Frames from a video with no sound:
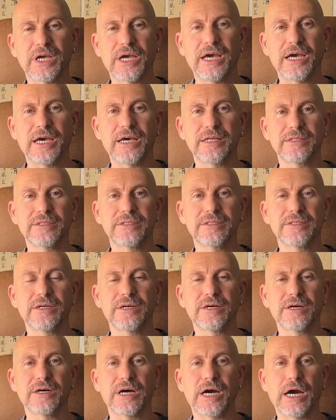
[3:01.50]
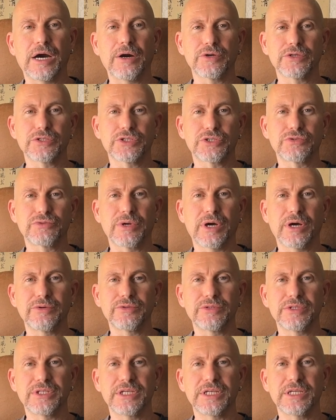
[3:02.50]
and our
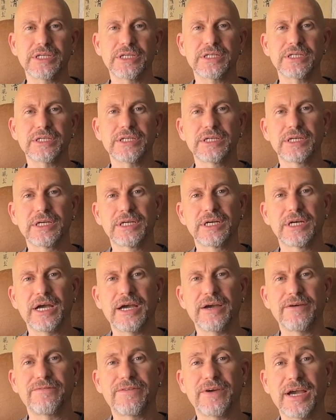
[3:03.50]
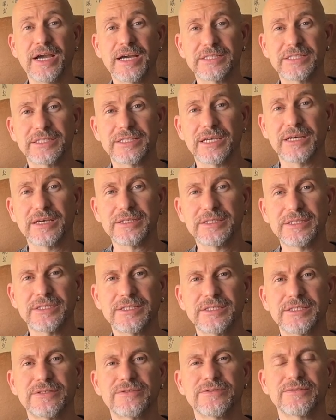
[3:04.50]
surrounding affects
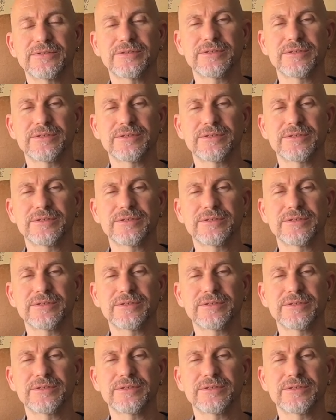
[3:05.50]
us